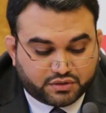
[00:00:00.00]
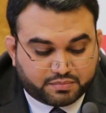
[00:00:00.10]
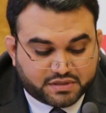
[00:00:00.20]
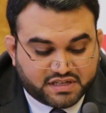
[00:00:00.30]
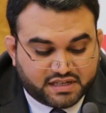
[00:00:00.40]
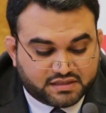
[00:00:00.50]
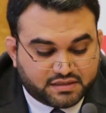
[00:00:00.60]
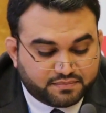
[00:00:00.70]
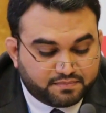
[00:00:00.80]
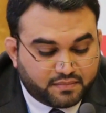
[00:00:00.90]
to
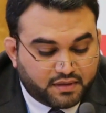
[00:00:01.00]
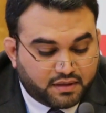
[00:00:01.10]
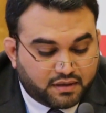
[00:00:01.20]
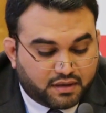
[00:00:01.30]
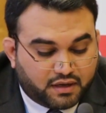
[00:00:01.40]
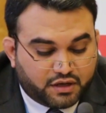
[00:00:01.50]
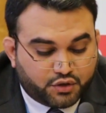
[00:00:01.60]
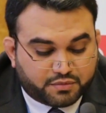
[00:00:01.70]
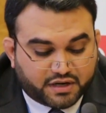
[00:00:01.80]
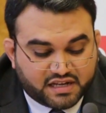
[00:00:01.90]
represent
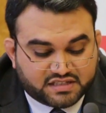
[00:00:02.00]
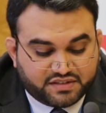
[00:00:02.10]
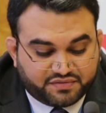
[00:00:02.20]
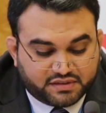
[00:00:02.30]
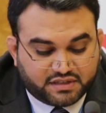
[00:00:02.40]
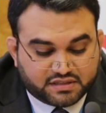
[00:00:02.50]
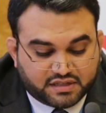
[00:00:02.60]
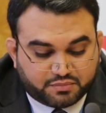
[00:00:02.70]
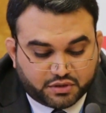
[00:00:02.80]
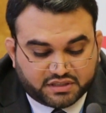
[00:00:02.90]
human rights defenders
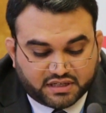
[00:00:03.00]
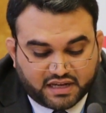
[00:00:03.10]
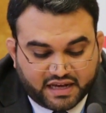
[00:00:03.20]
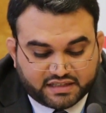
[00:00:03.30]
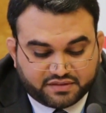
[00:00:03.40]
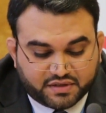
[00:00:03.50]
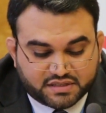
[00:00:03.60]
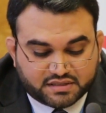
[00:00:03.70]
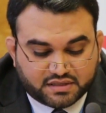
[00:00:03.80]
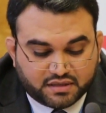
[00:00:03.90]
and political
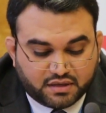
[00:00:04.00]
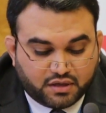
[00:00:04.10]
activists